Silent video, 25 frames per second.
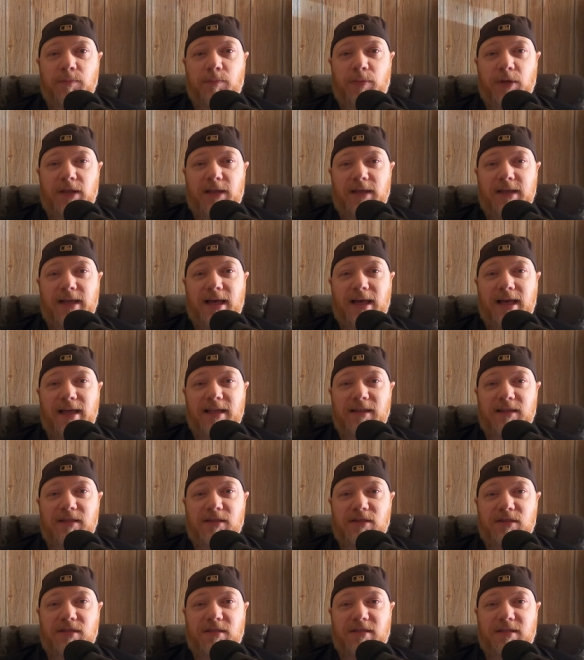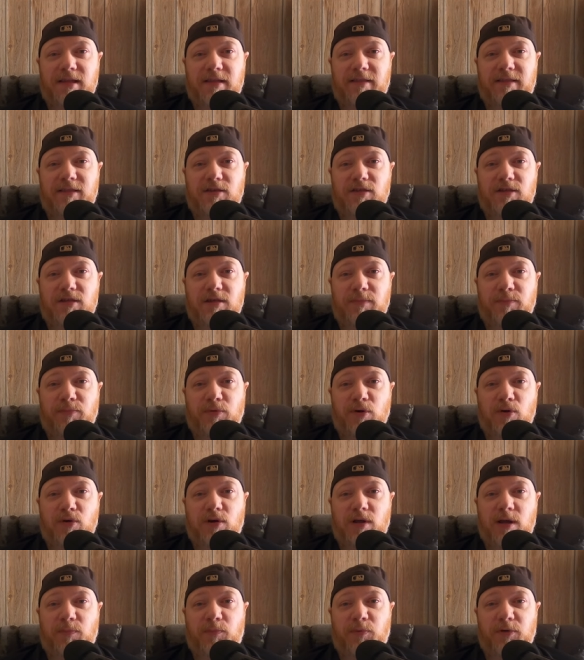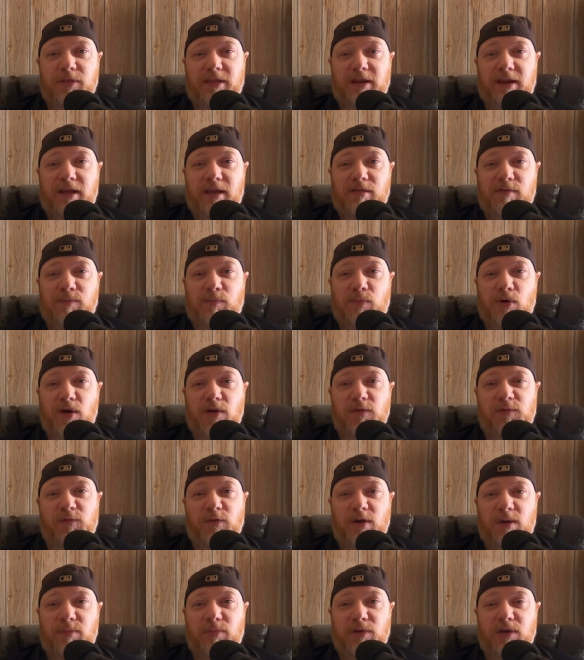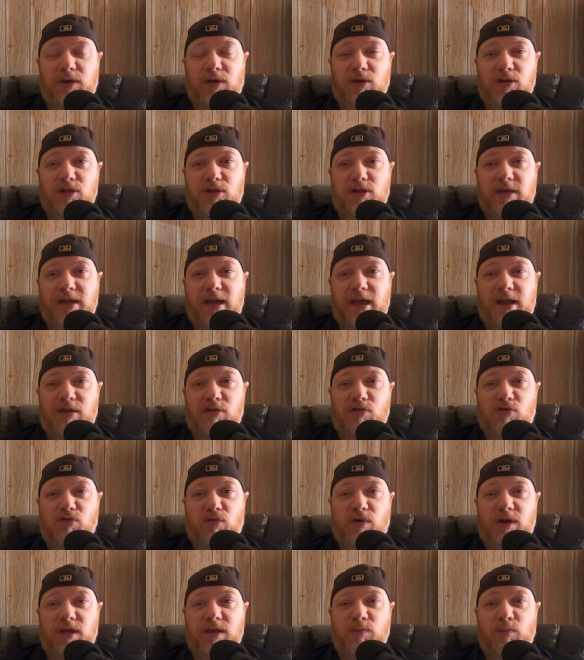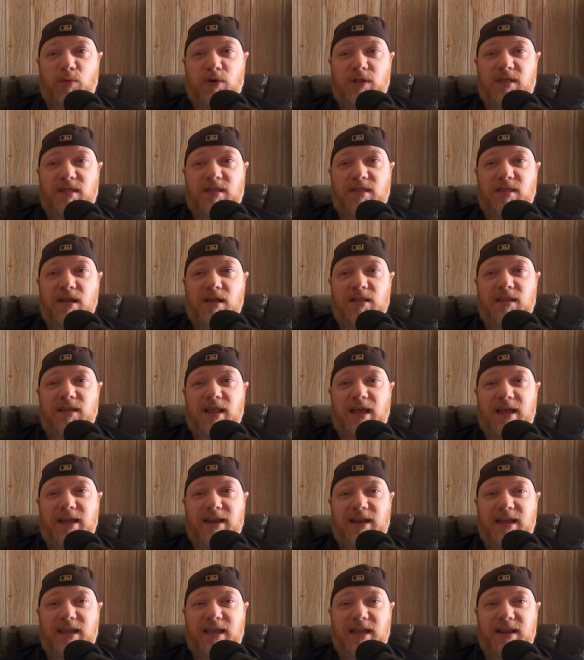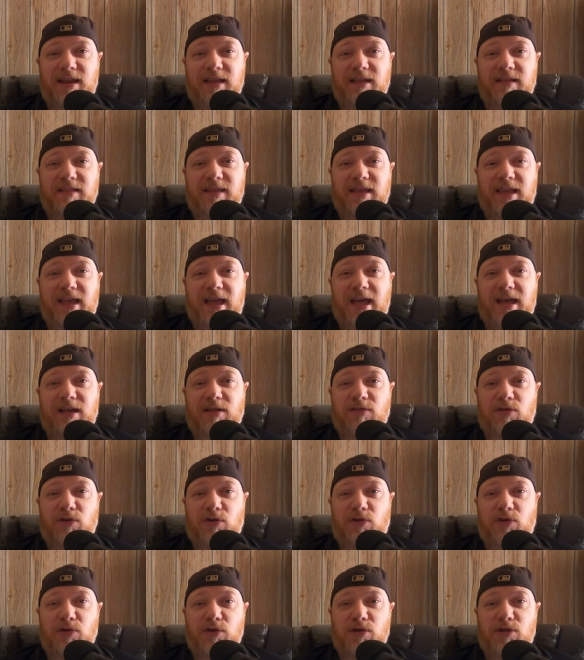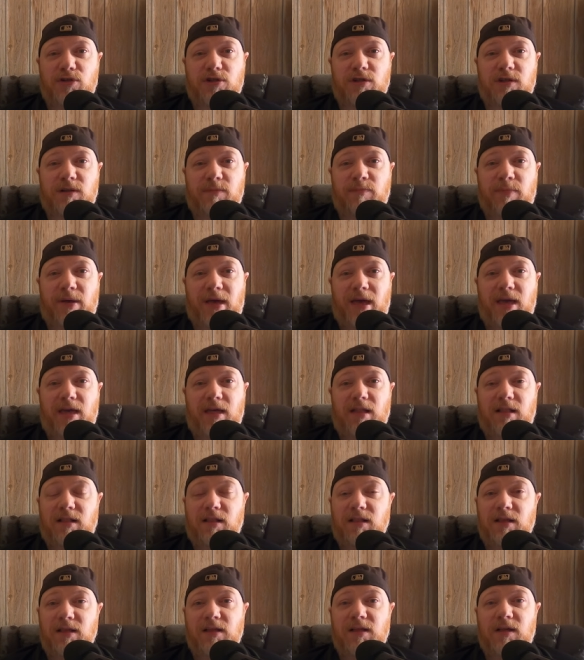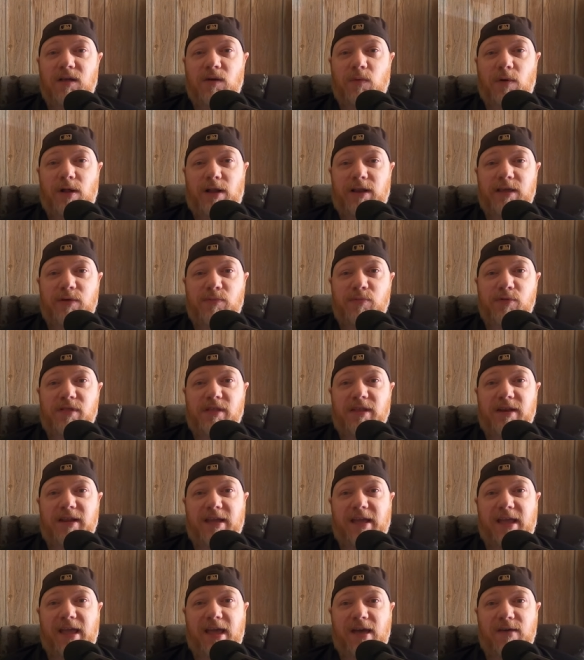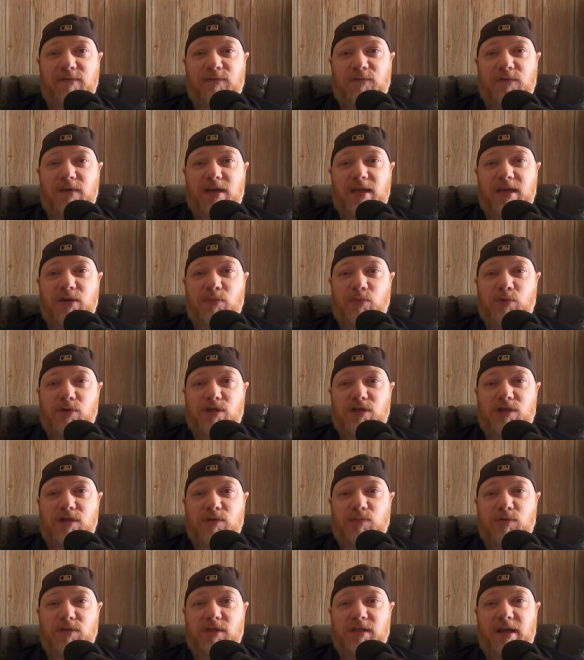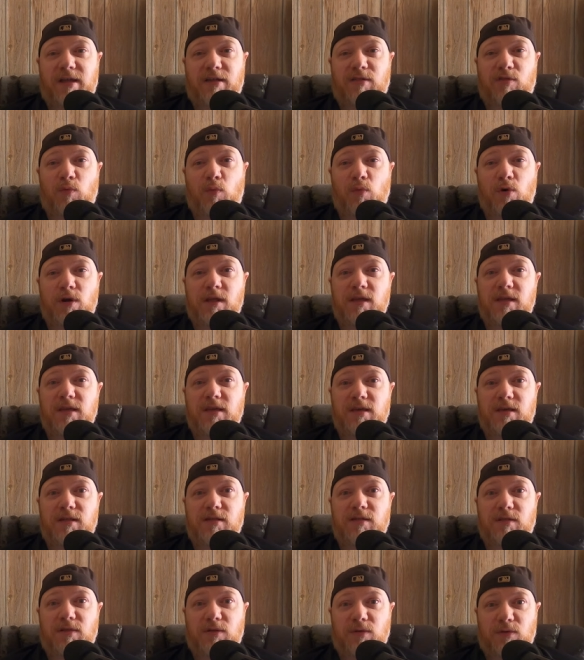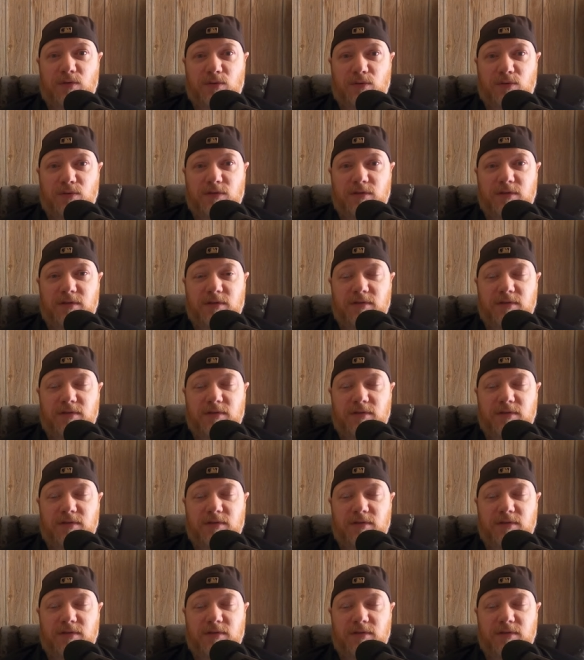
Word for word: Billie Eilish said that she broke up with an ex-boyfriend because she had a dream with sunlight hitting the actor Christian Bale while he was in a cafe when she was like 20 years old.